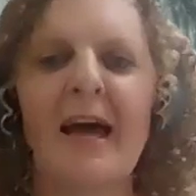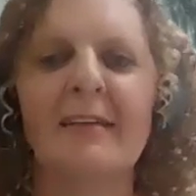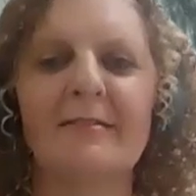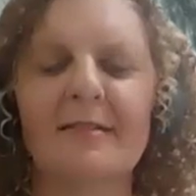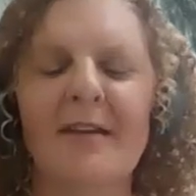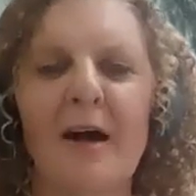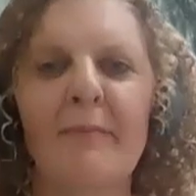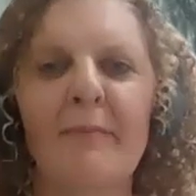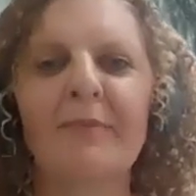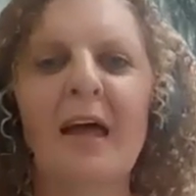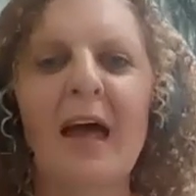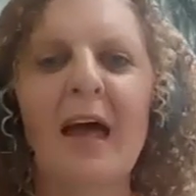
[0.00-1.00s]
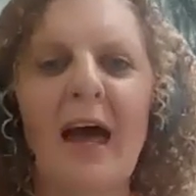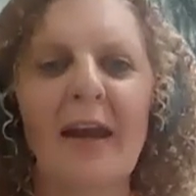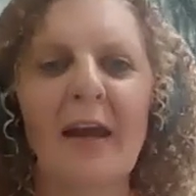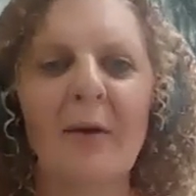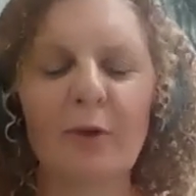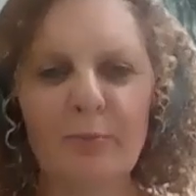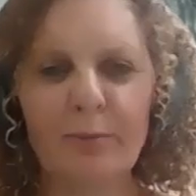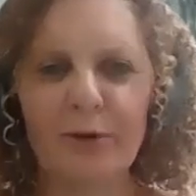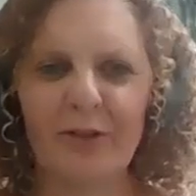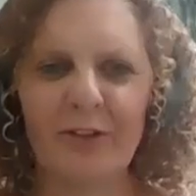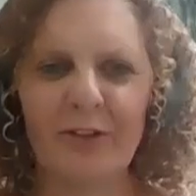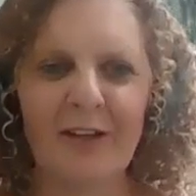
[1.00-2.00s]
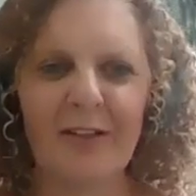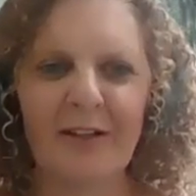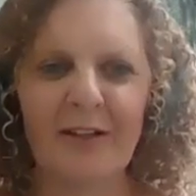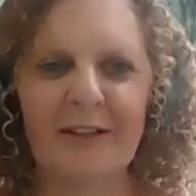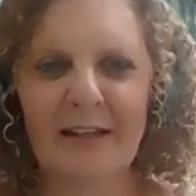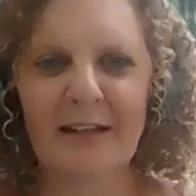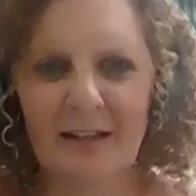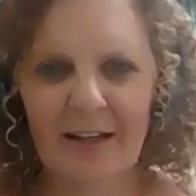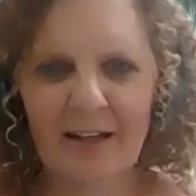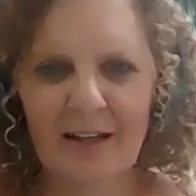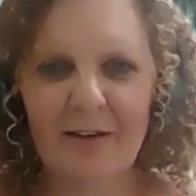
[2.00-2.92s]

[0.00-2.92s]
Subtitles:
and I will put the link